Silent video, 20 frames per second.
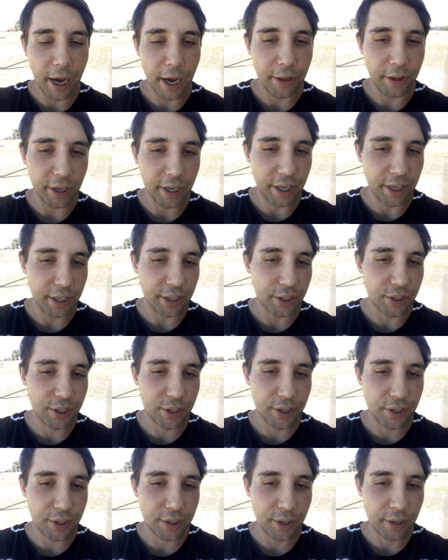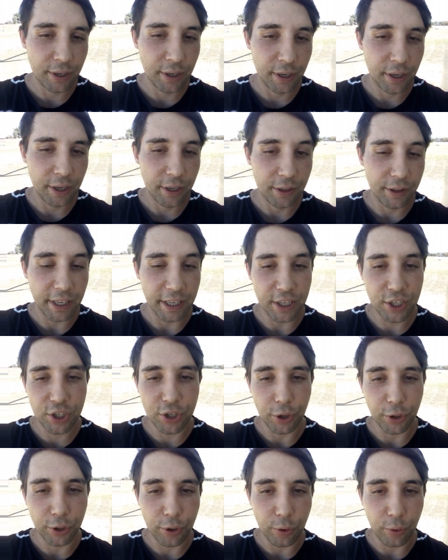these
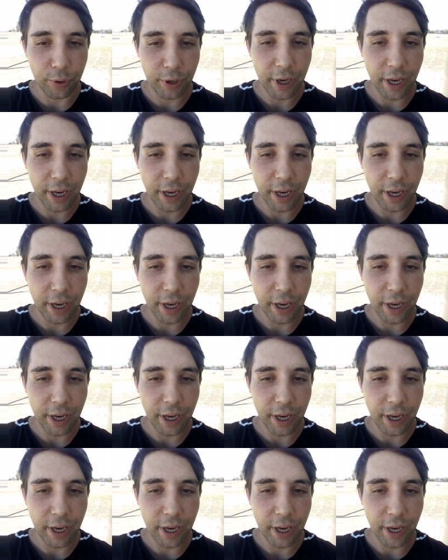so-called